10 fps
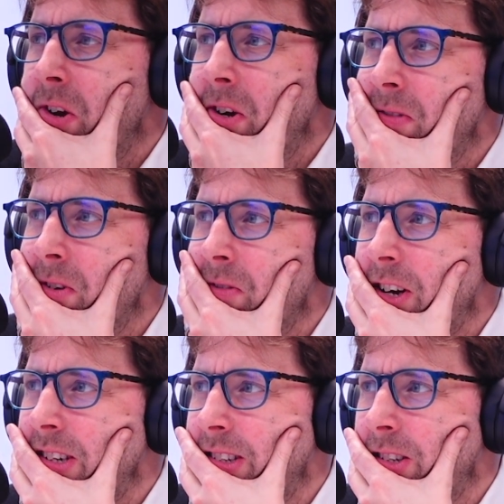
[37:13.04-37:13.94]
a lot of
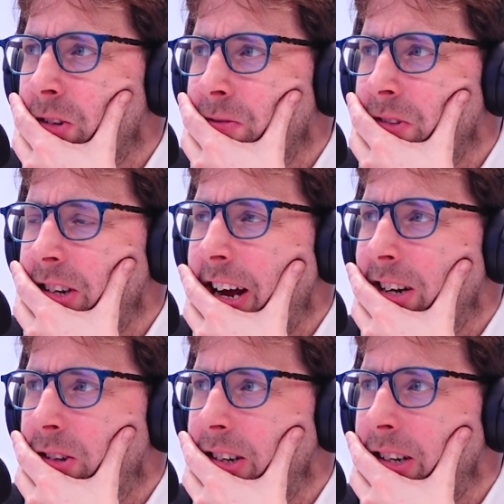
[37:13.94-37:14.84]
advice is often
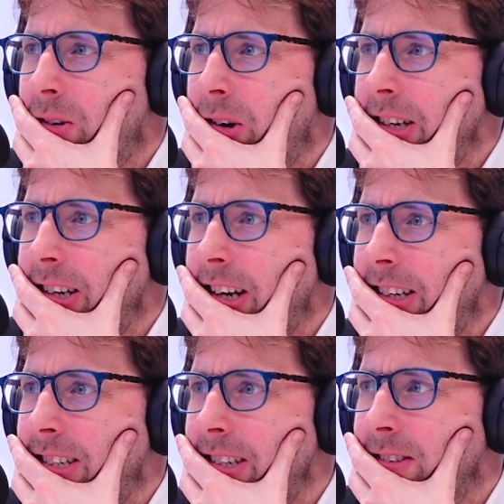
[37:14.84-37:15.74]
naturally quite
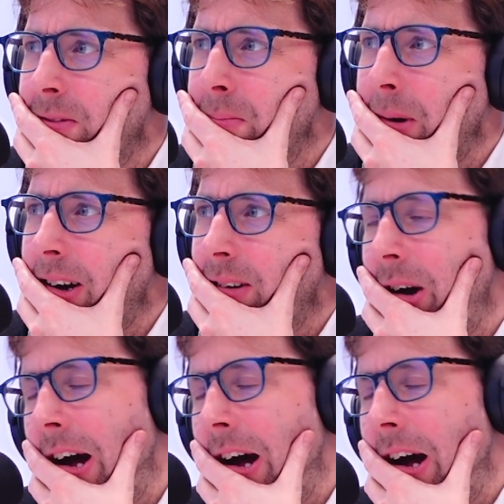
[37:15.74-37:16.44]
negative about,